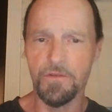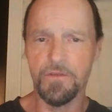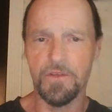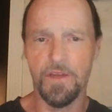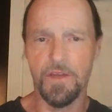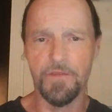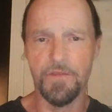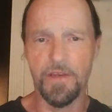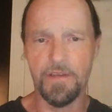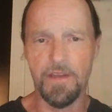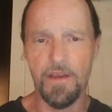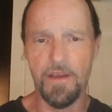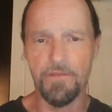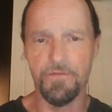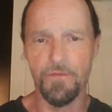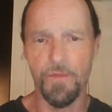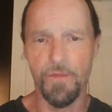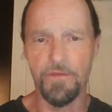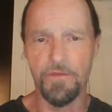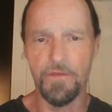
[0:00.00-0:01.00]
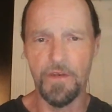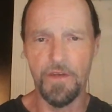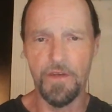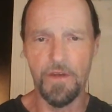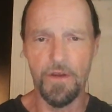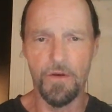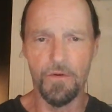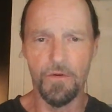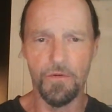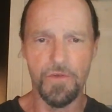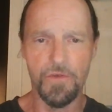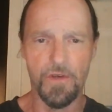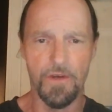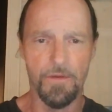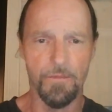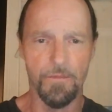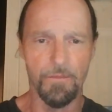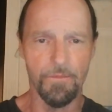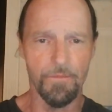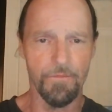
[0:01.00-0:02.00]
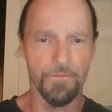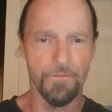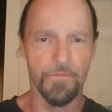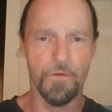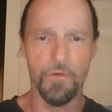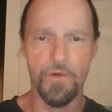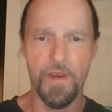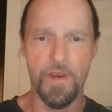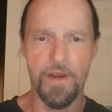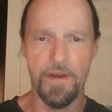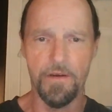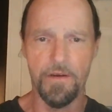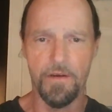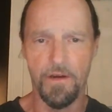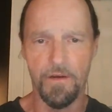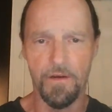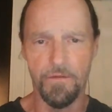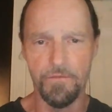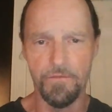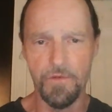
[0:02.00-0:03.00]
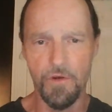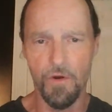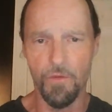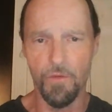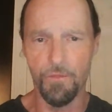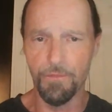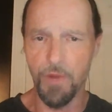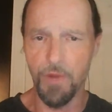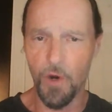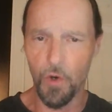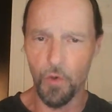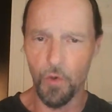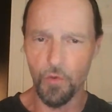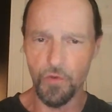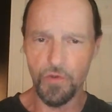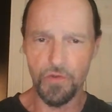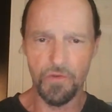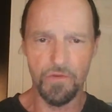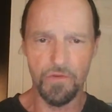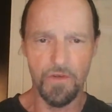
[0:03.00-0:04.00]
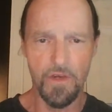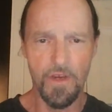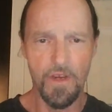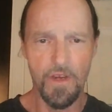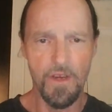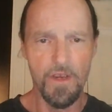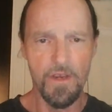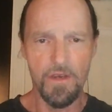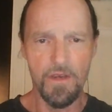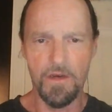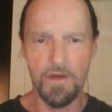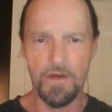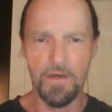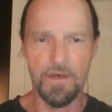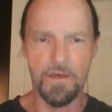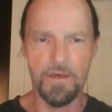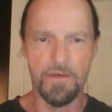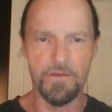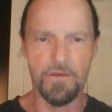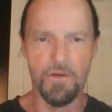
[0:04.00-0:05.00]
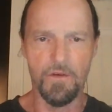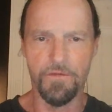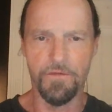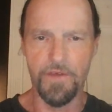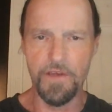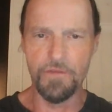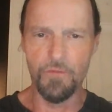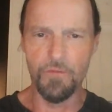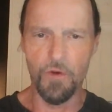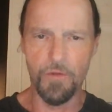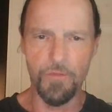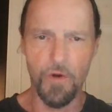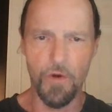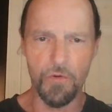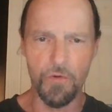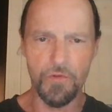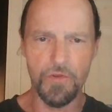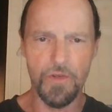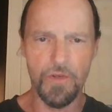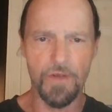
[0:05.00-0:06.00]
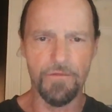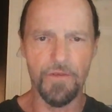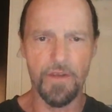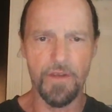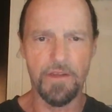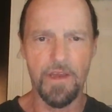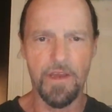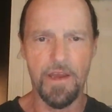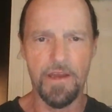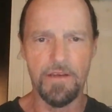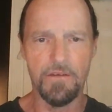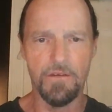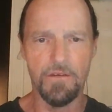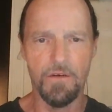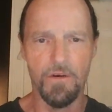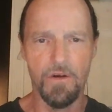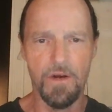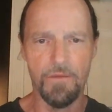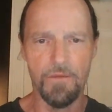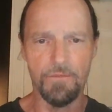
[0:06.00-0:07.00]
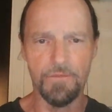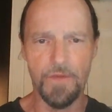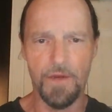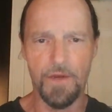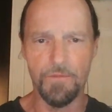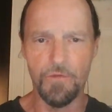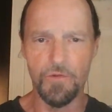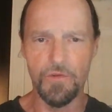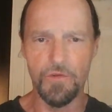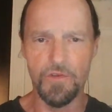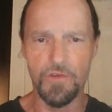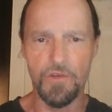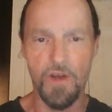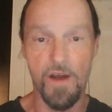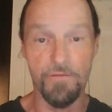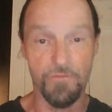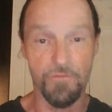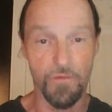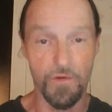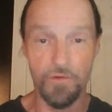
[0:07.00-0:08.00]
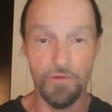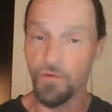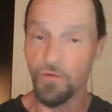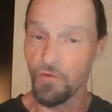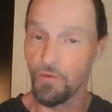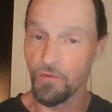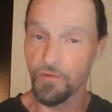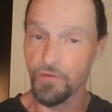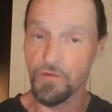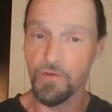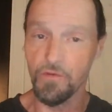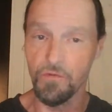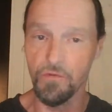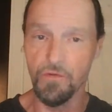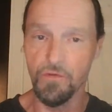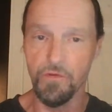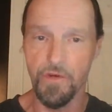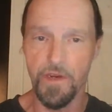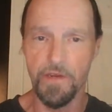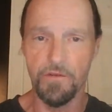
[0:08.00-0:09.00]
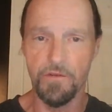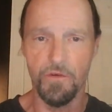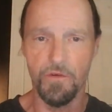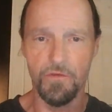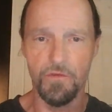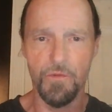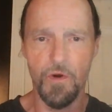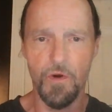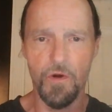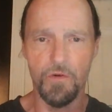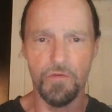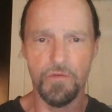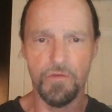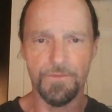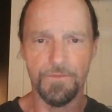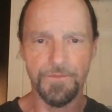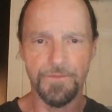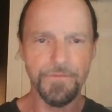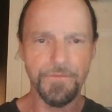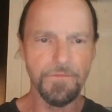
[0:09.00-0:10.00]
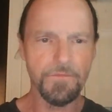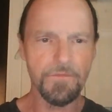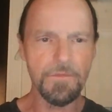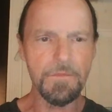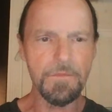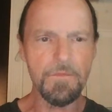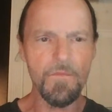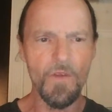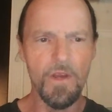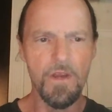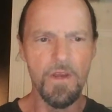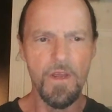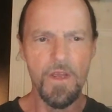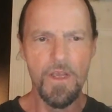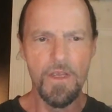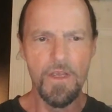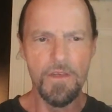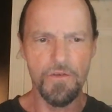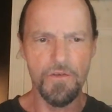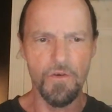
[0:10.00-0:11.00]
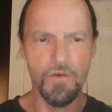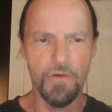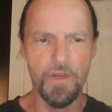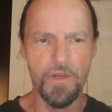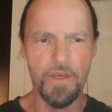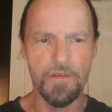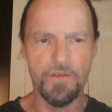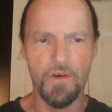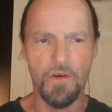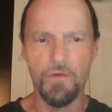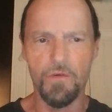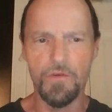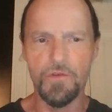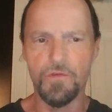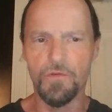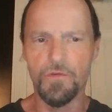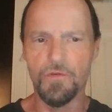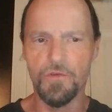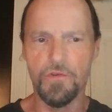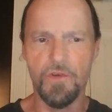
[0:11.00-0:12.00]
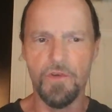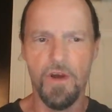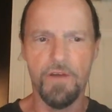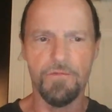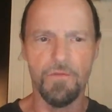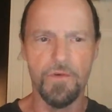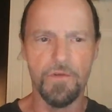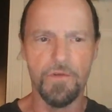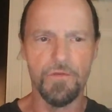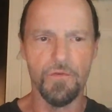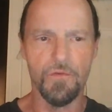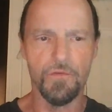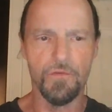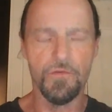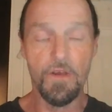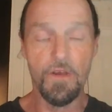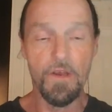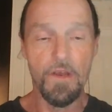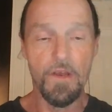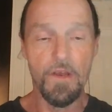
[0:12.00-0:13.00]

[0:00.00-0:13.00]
stuff like that for my videos, creating posts, Facebook posts, stuff like that. I'm using software tools to create those posts. So yes, always use your software tools.